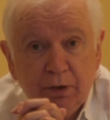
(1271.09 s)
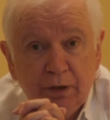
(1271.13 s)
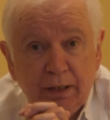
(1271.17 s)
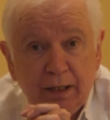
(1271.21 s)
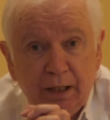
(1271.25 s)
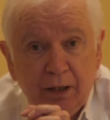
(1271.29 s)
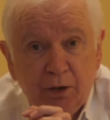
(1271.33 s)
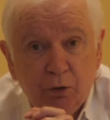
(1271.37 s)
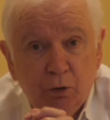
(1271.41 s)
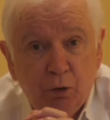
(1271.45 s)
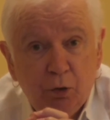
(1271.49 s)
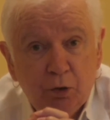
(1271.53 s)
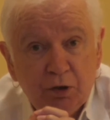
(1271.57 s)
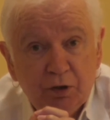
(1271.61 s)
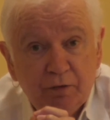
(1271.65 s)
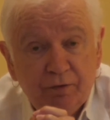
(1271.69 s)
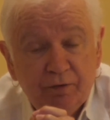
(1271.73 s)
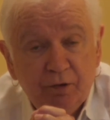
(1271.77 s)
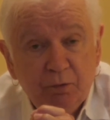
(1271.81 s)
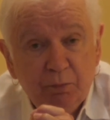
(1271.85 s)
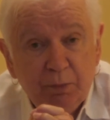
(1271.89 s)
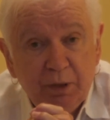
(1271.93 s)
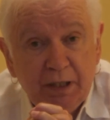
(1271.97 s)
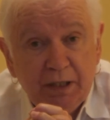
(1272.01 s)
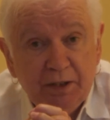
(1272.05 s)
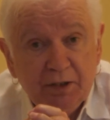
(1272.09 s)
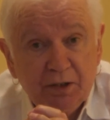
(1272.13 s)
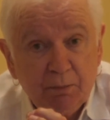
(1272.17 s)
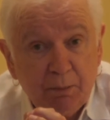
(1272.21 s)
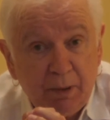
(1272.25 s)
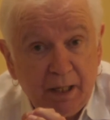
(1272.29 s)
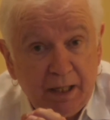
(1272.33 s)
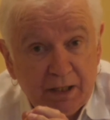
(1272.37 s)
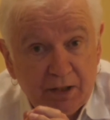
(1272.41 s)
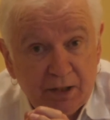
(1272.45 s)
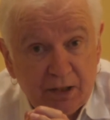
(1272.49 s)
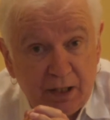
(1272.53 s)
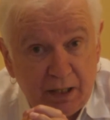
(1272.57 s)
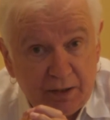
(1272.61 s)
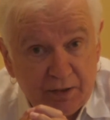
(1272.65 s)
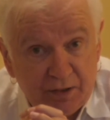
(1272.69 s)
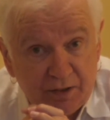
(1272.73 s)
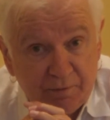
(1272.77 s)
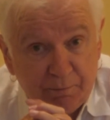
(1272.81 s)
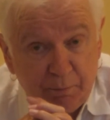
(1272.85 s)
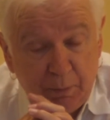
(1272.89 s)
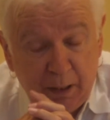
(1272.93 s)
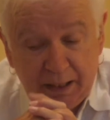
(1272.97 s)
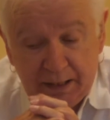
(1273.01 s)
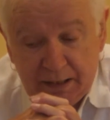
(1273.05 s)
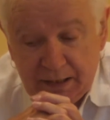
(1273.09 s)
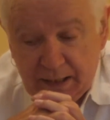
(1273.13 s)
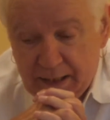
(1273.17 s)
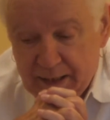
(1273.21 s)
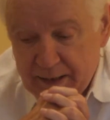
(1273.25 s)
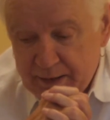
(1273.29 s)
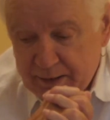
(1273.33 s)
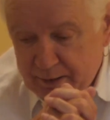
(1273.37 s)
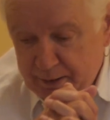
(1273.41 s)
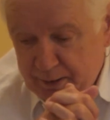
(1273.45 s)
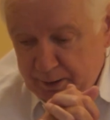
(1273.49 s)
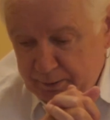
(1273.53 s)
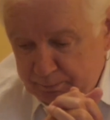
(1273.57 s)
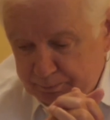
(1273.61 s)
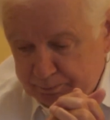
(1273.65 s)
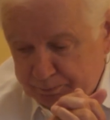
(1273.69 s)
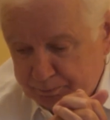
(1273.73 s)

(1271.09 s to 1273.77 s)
in order for me to make sense of my data.